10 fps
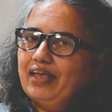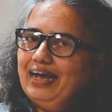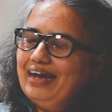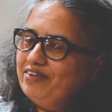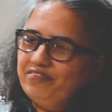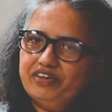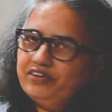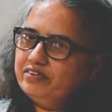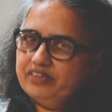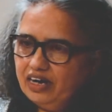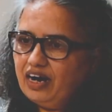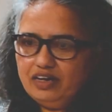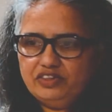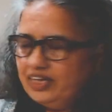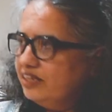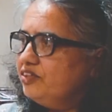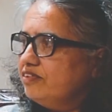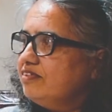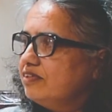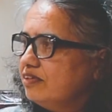However, there are
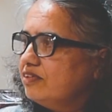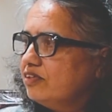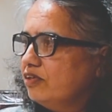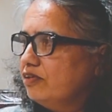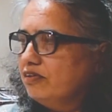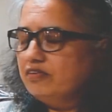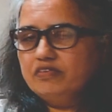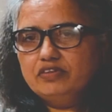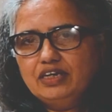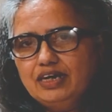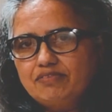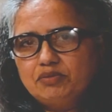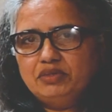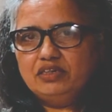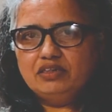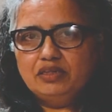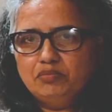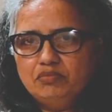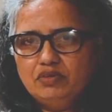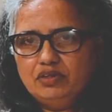challenges. So the government, the
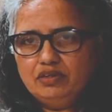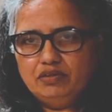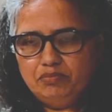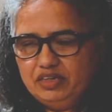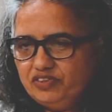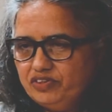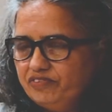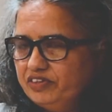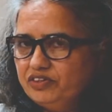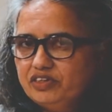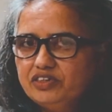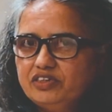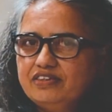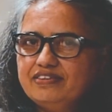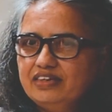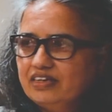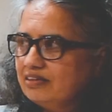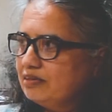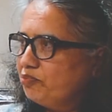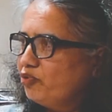Ministry of Education is seeking
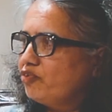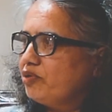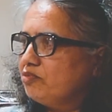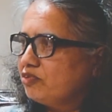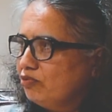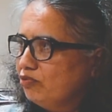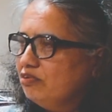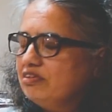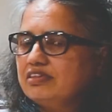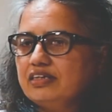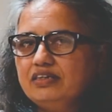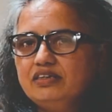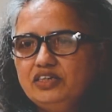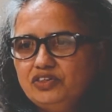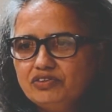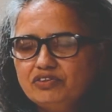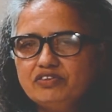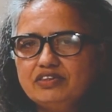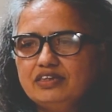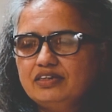support from schools and
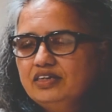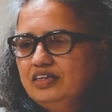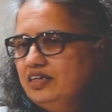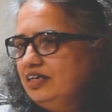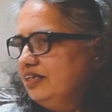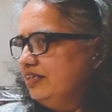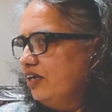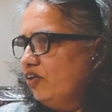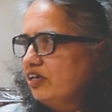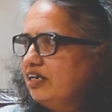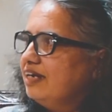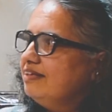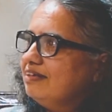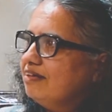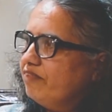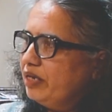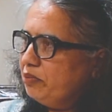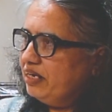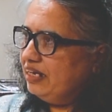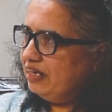teachers, and they're organizing very
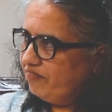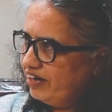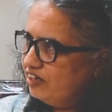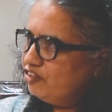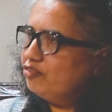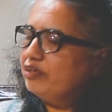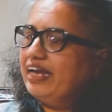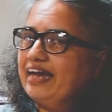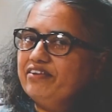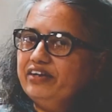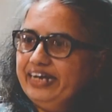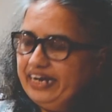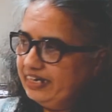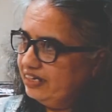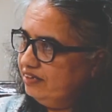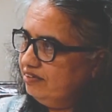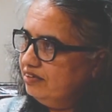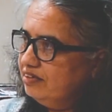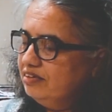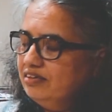many events to gather data.
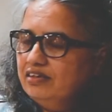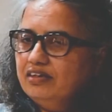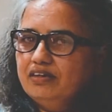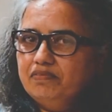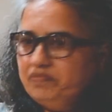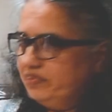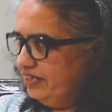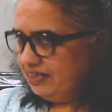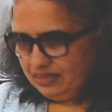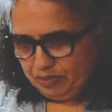The